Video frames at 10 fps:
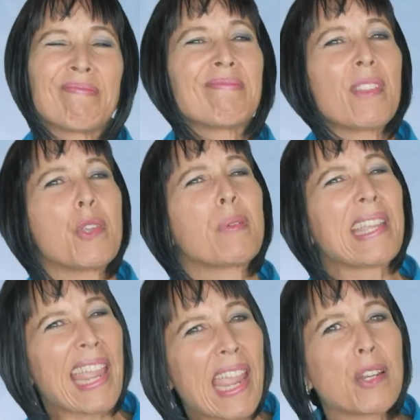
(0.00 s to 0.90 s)
You
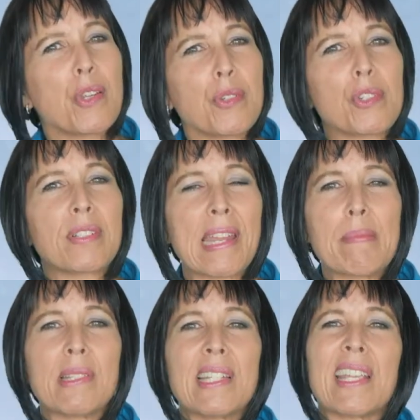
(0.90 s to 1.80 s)
can use your
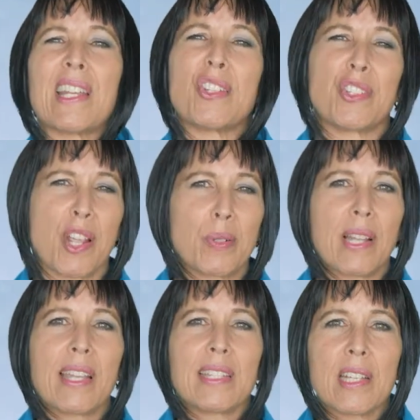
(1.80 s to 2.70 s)
statements to get a
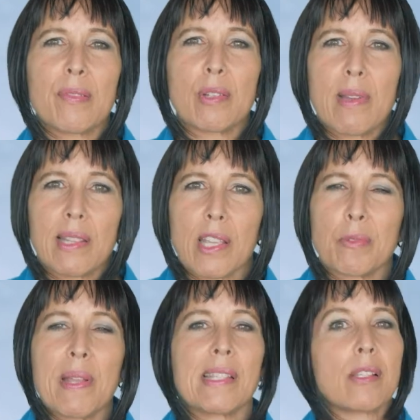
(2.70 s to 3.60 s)
general idea of your monthly
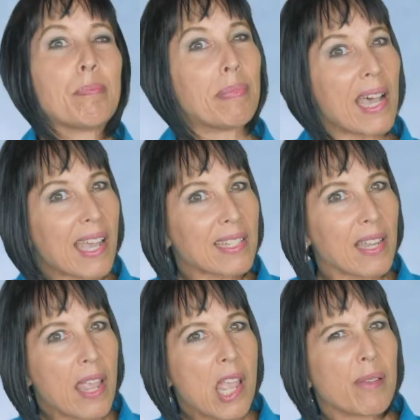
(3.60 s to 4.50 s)
expenses, but
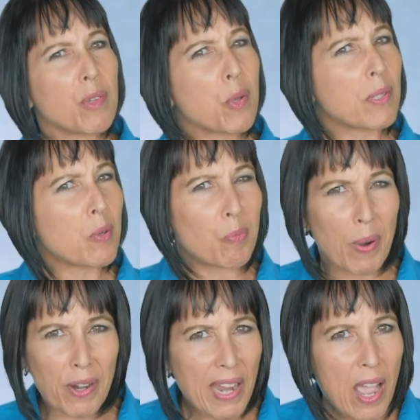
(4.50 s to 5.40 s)
if you go to a
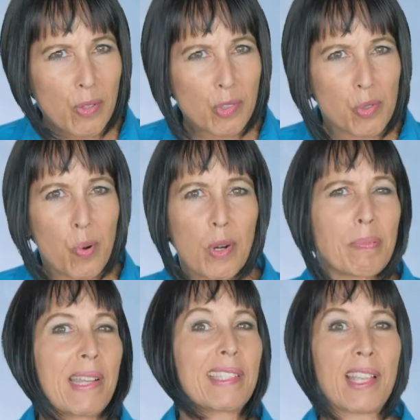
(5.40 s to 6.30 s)
warehouse store or a
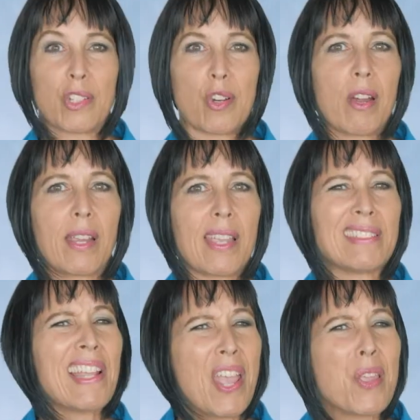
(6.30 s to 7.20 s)
place like Target,